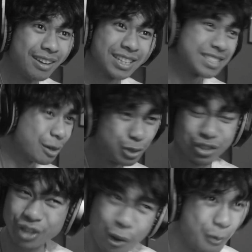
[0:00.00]
That sounds
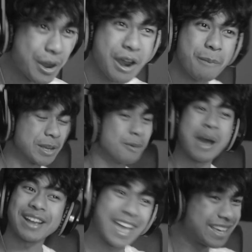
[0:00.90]
so weird, but you
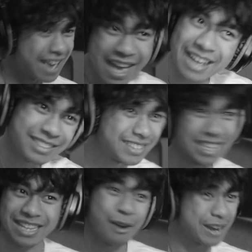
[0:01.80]
about to get kicked.
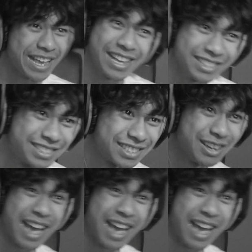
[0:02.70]
That's how it is.